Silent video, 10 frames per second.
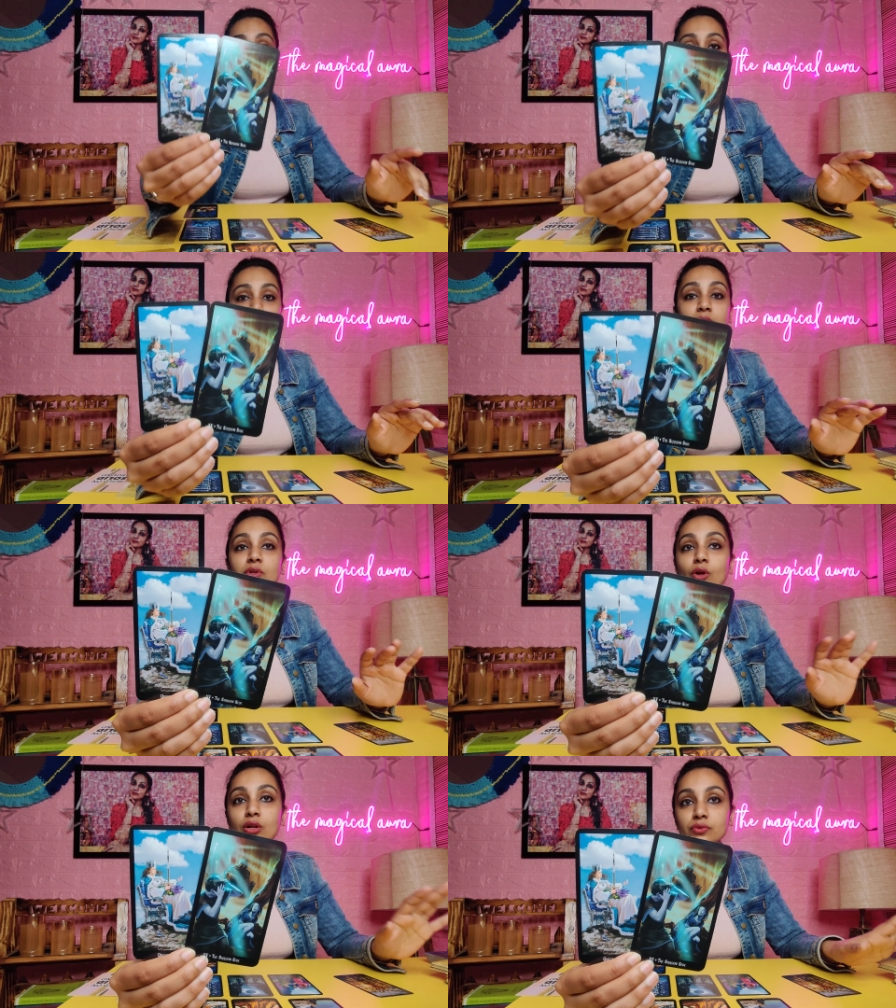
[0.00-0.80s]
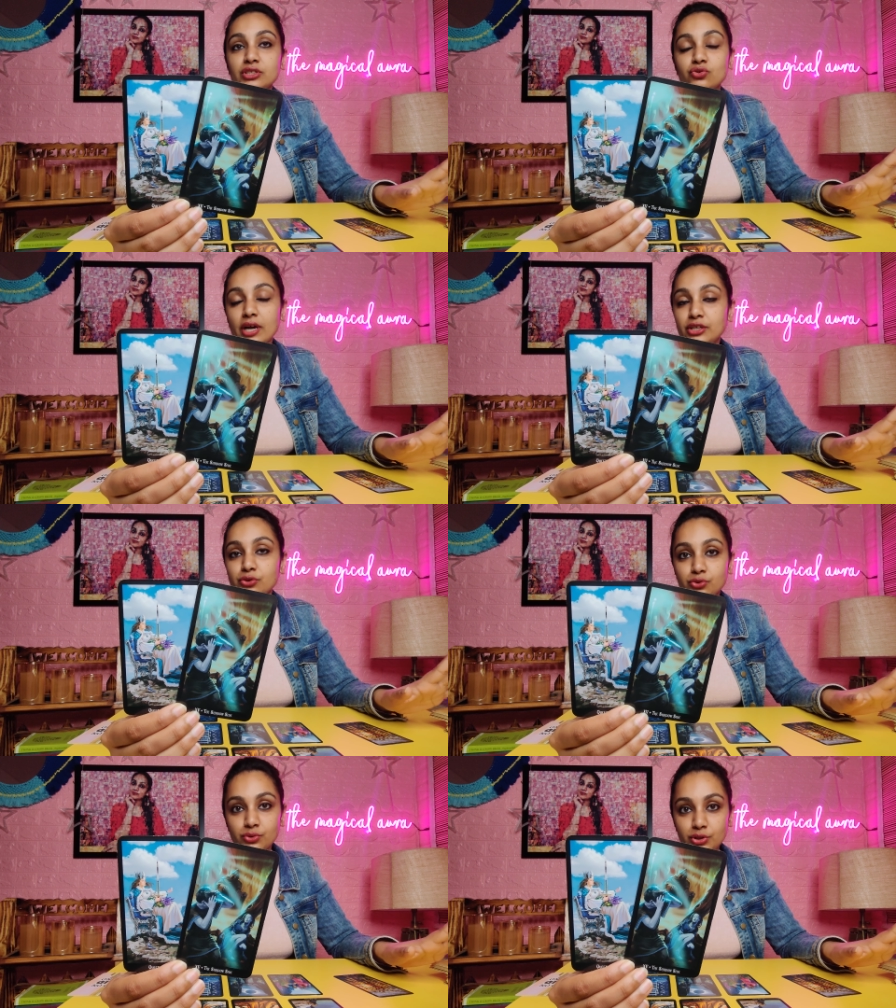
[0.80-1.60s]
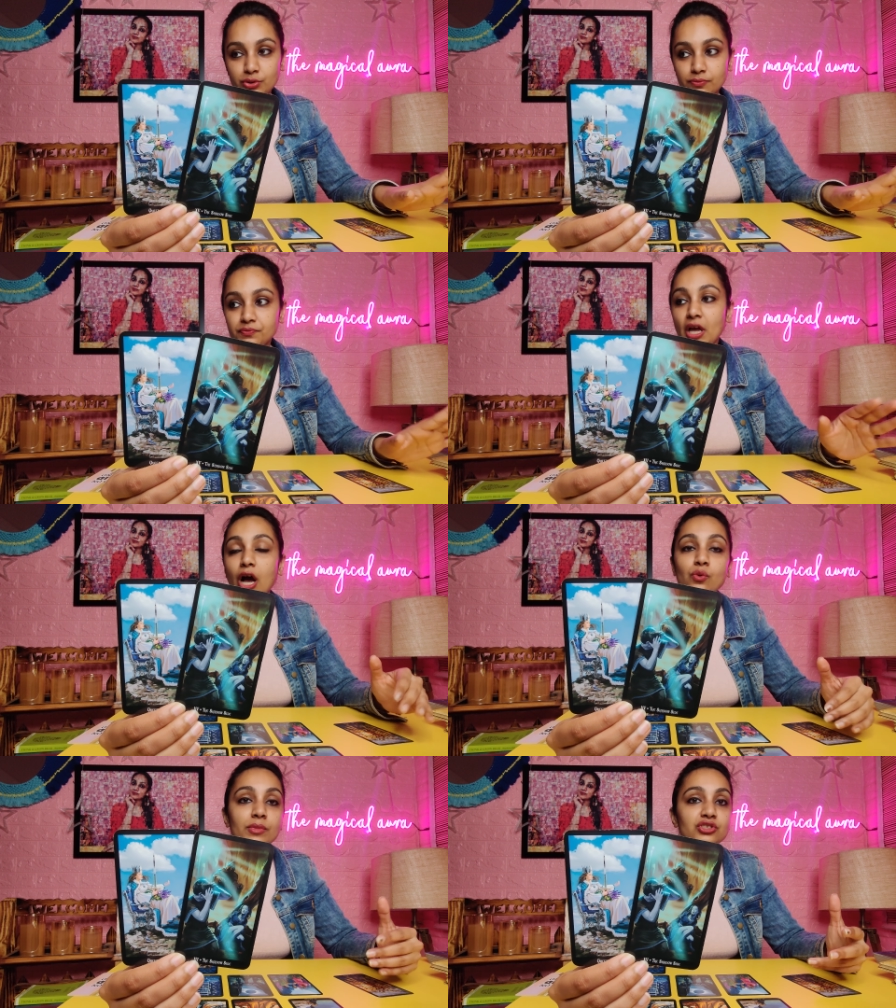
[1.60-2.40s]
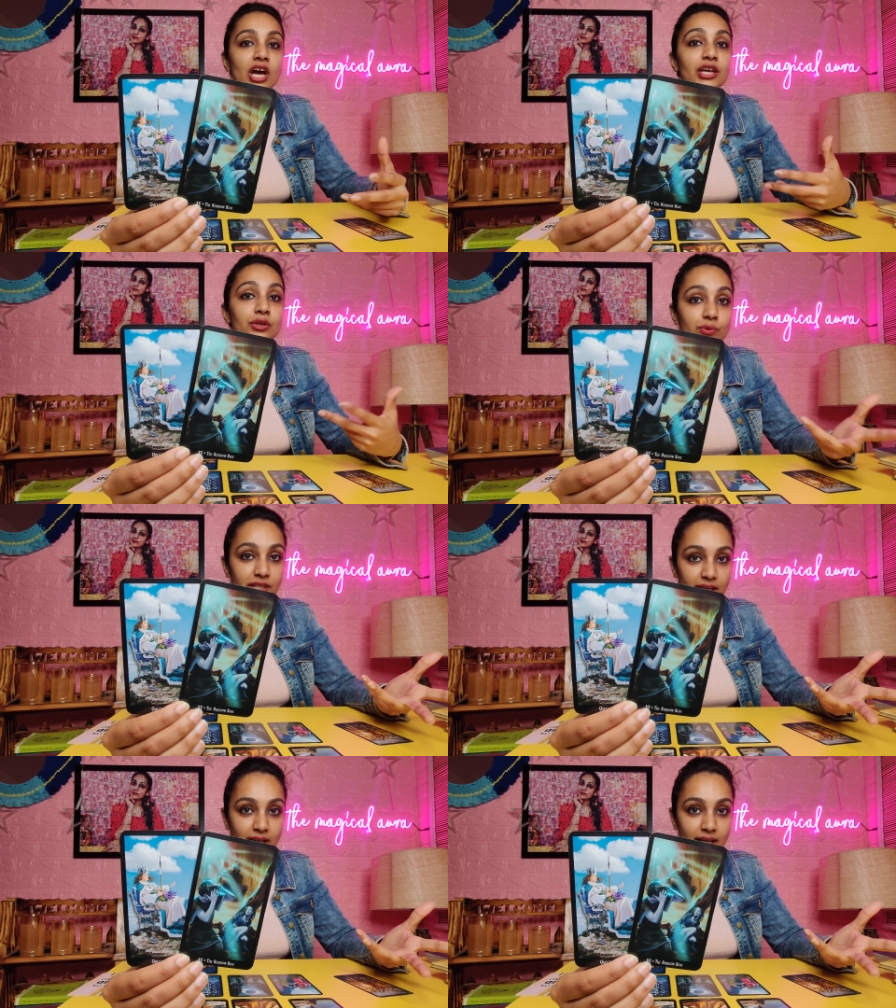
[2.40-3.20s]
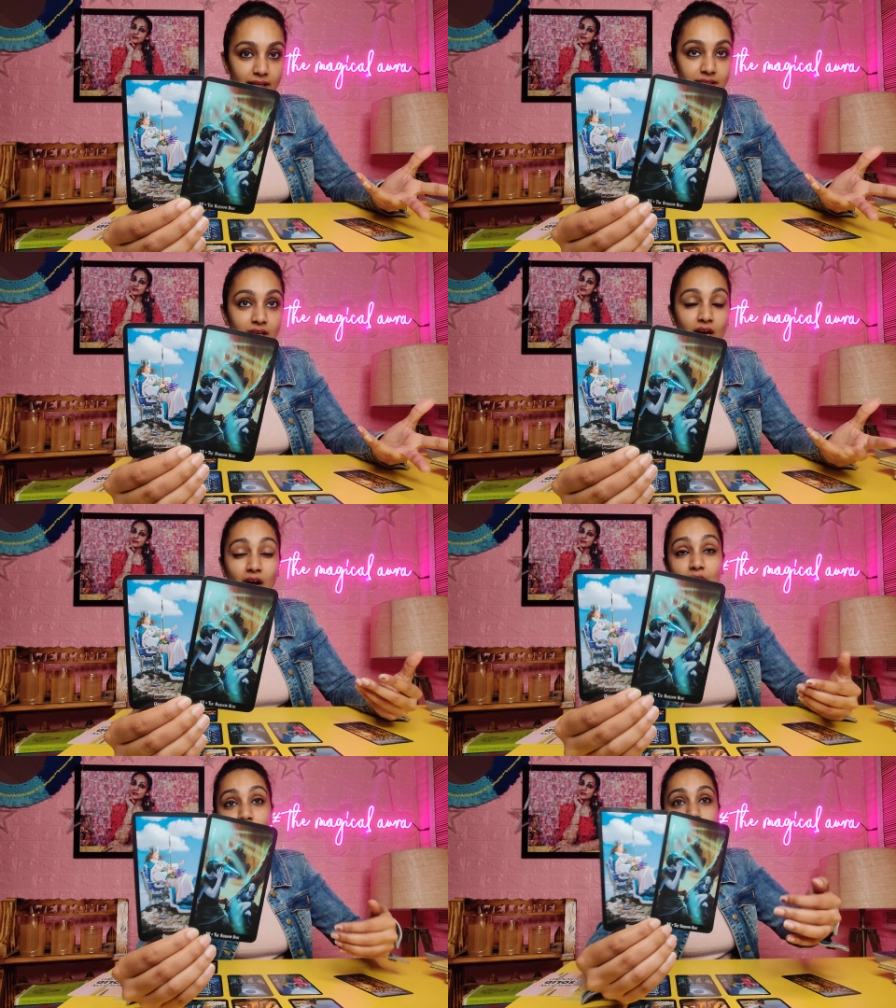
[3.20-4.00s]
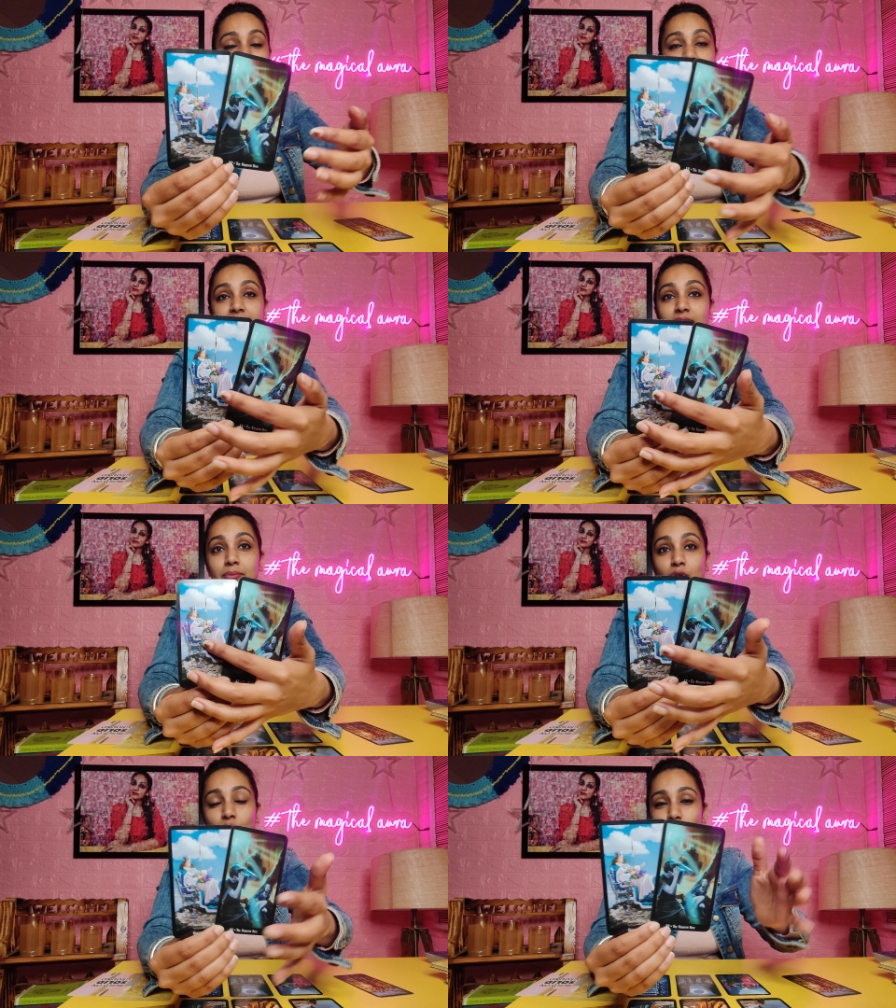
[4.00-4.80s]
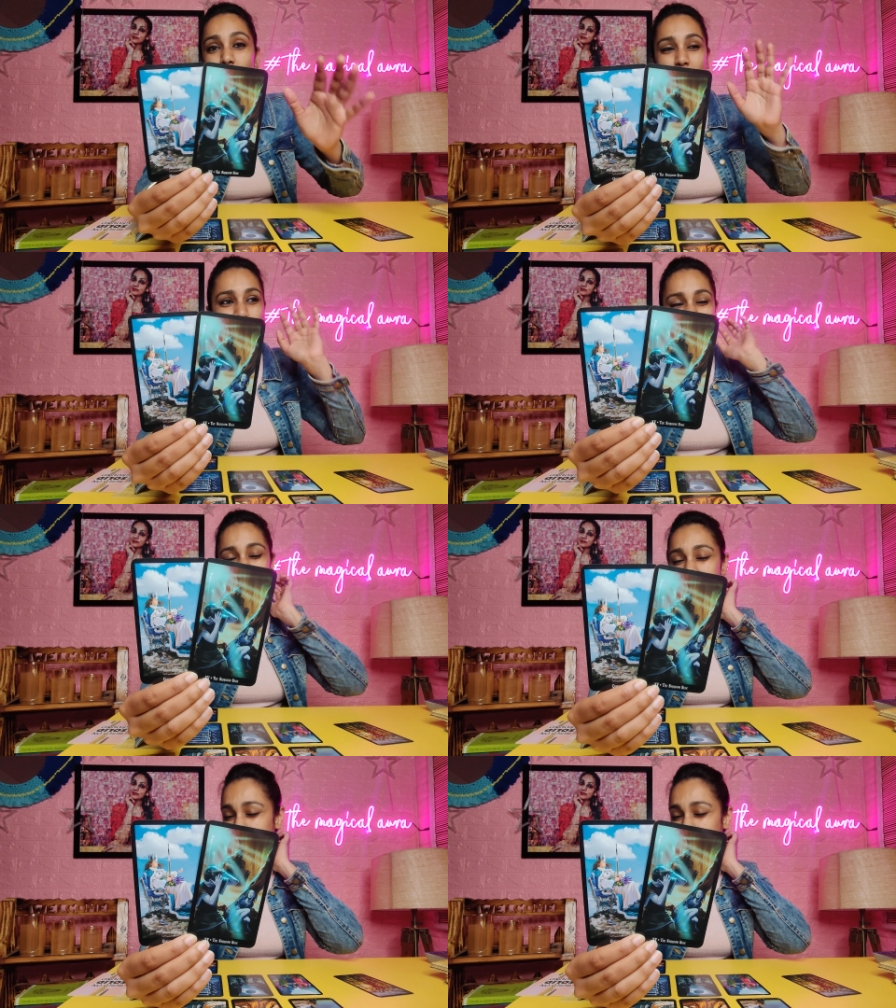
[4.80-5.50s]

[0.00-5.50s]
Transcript: people will always try to rule you. How much are you taking it? Are you letting them go? Are you just